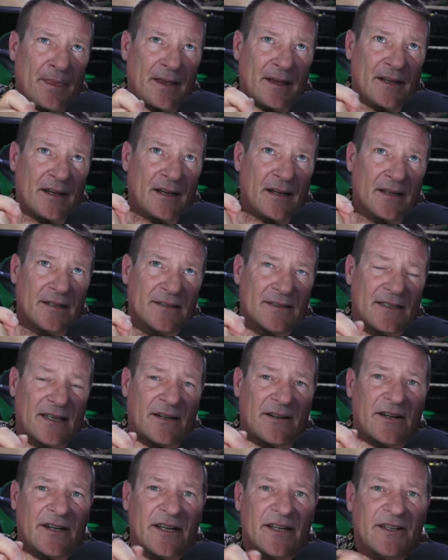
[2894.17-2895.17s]
uh,
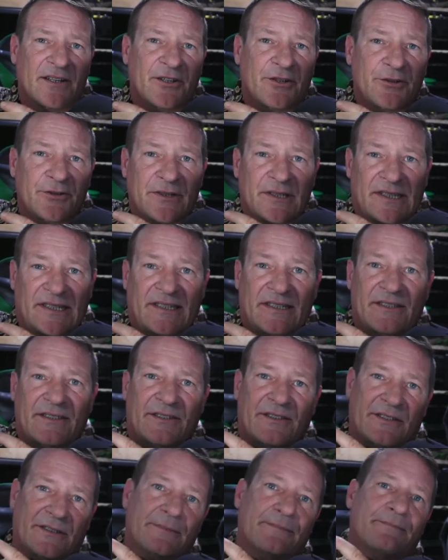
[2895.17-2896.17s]
Saturday at noon
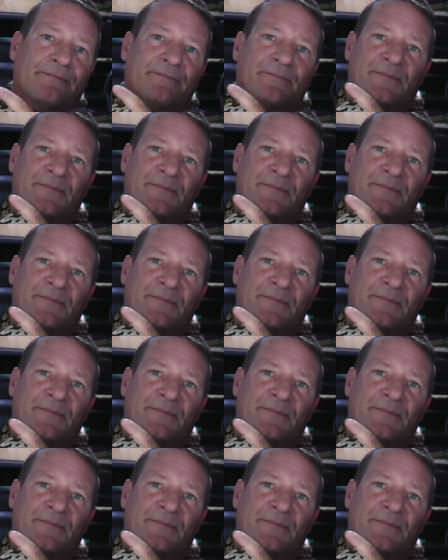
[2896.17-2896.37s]
Eastern.